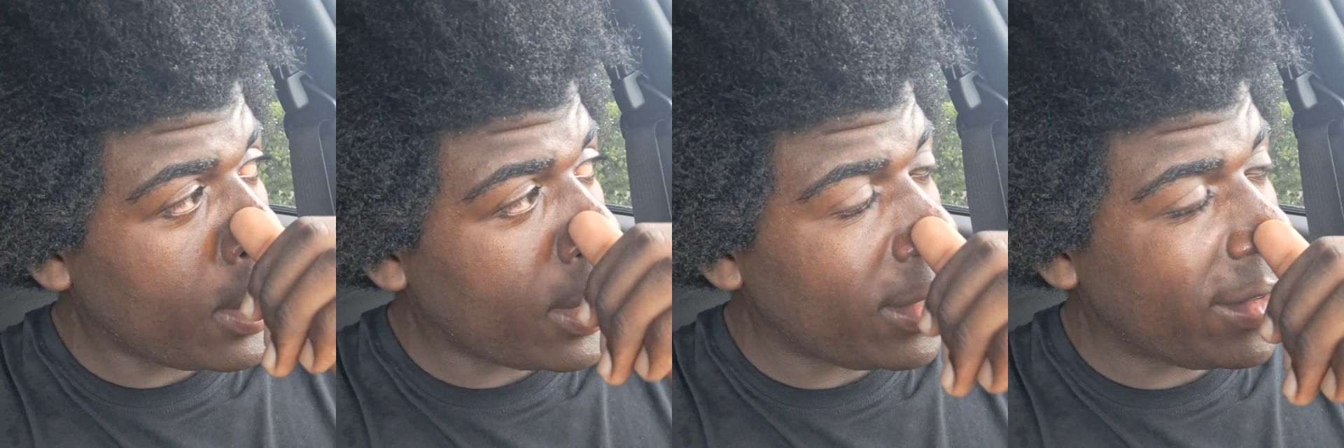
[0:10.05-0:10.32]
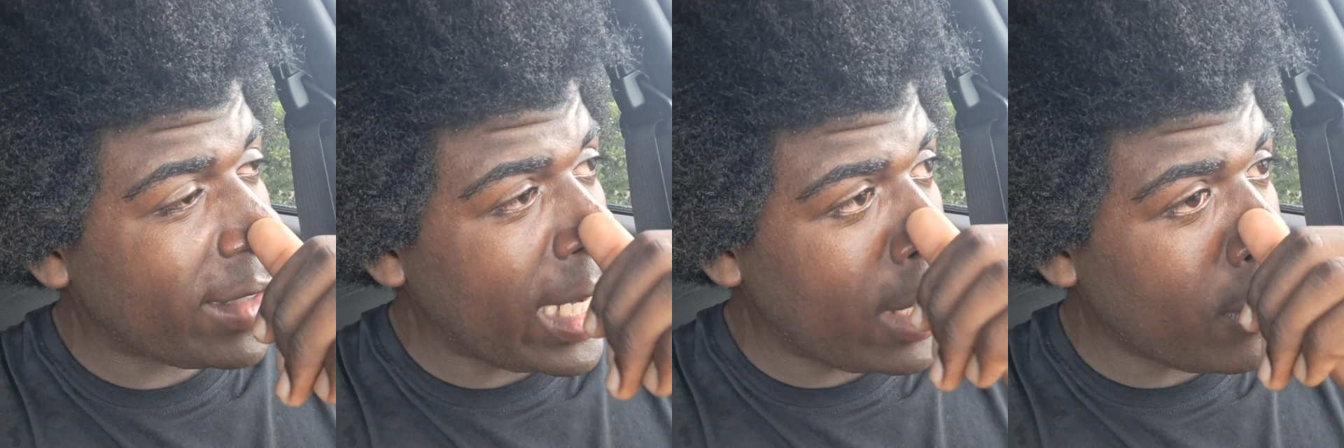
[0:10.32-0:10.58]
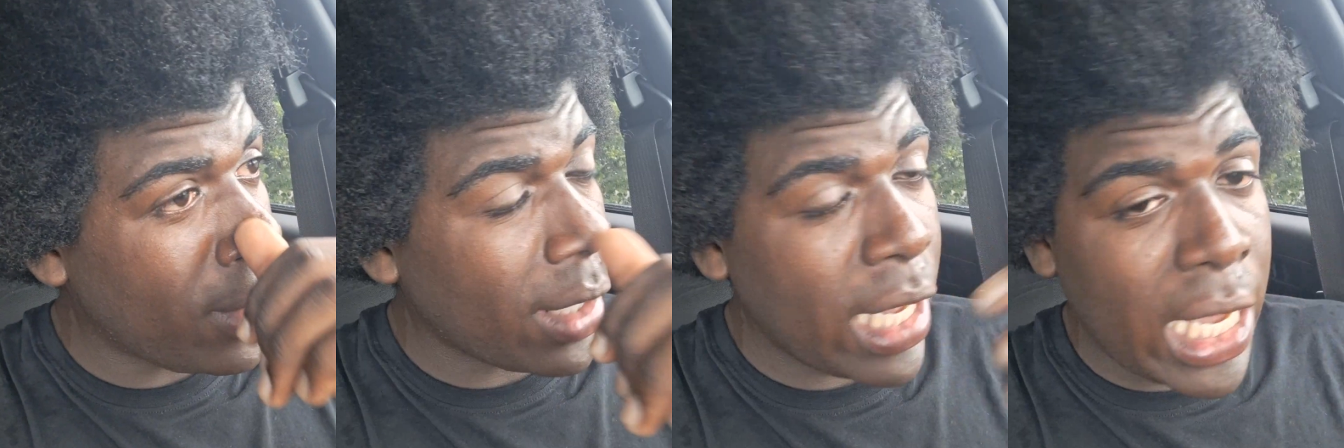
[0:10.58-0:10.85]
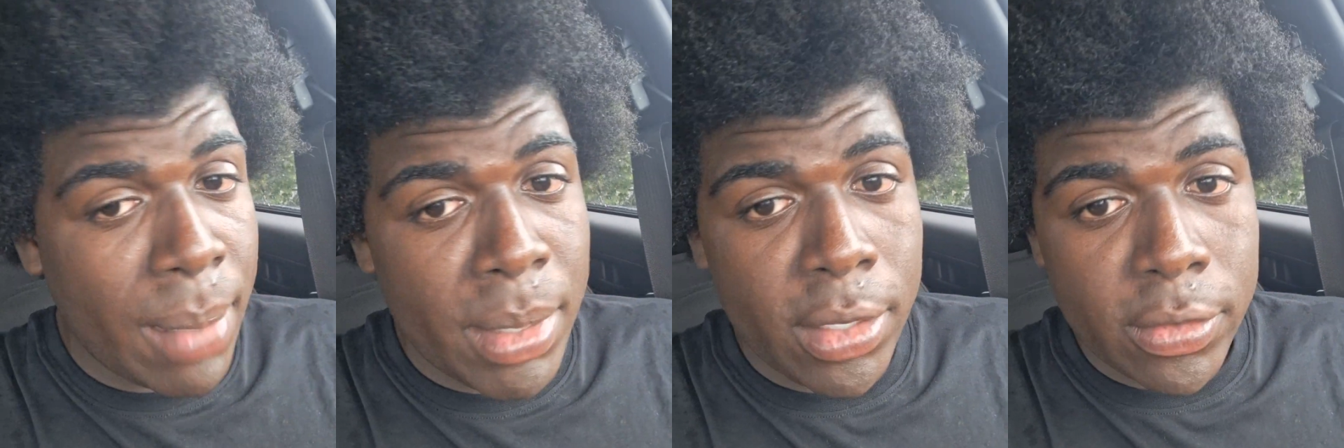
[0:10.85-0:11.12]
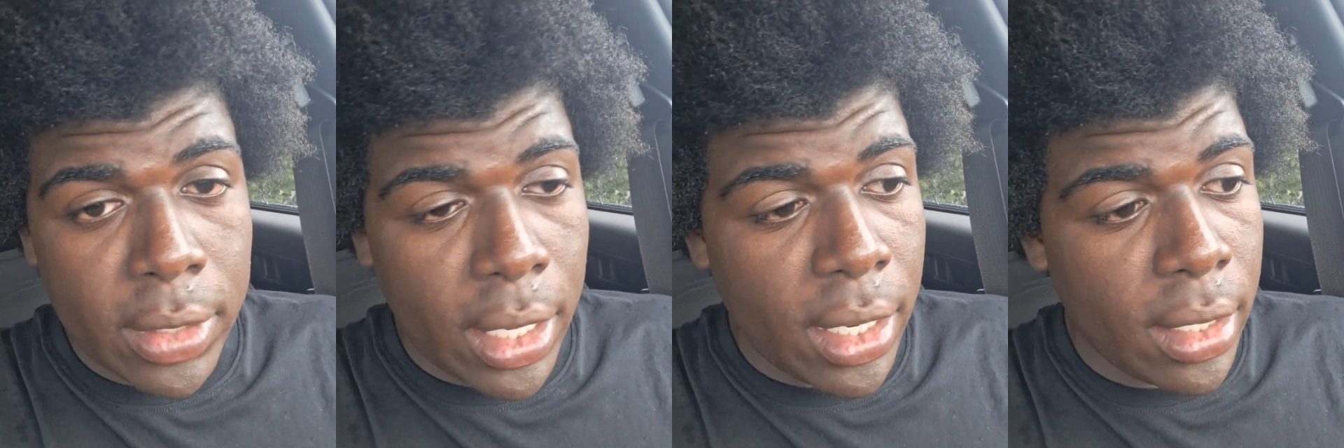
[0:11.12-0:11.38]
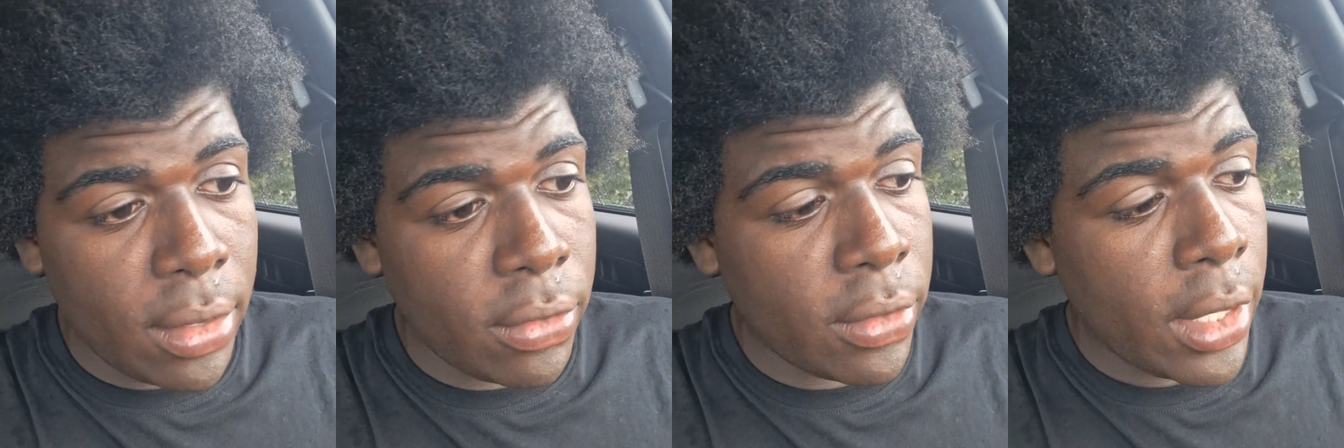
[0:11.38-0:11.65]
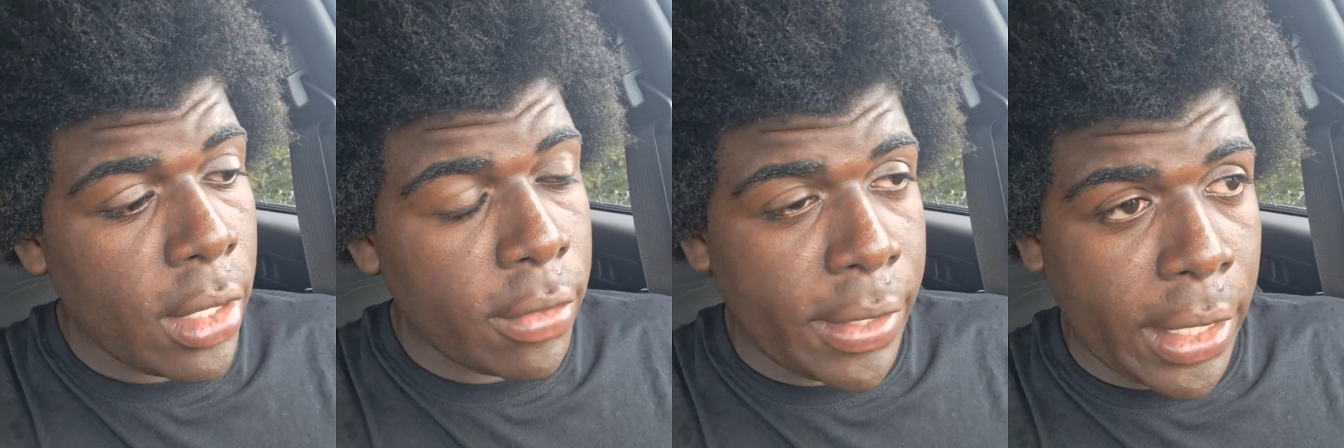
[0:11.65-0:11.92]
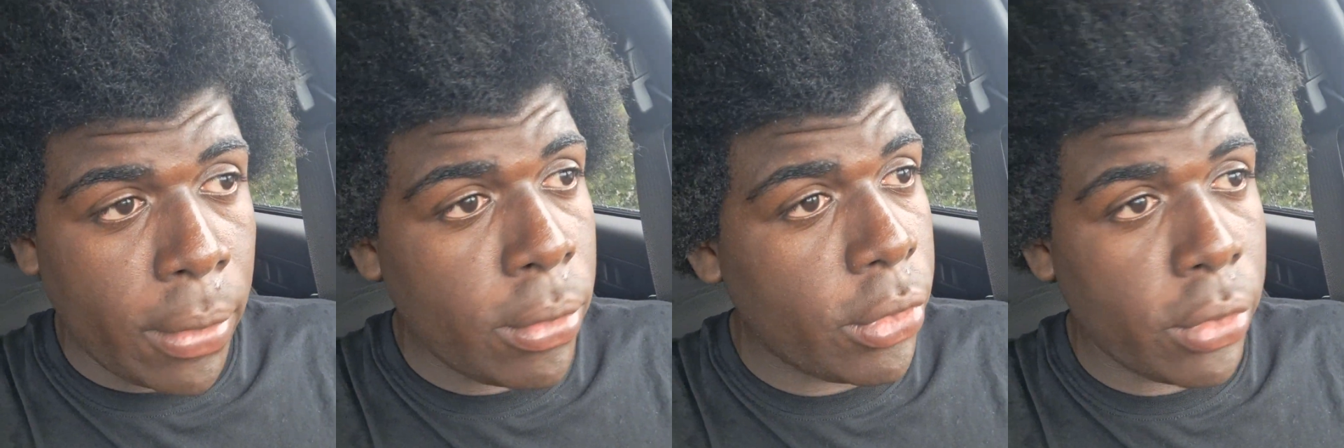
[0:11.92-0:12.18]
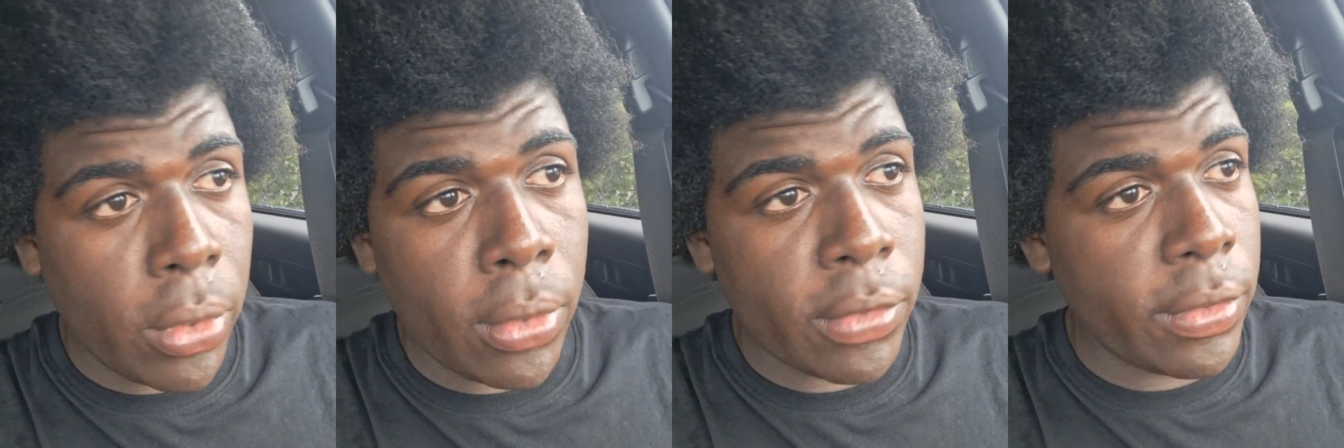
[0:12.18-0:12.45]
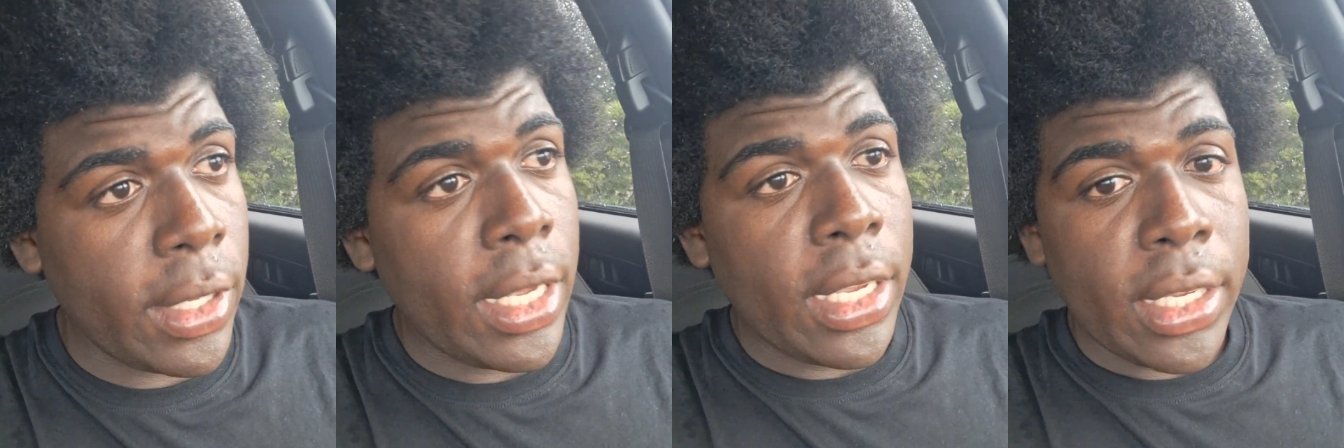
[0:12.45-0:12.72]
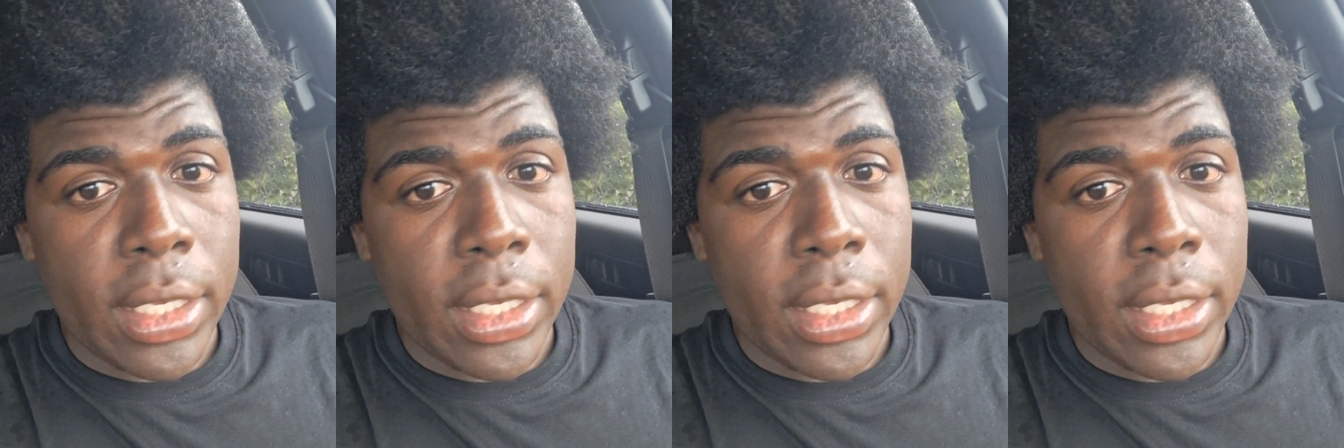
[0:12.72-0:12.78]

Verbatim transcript: can stand on a comedy stage, tell jokes.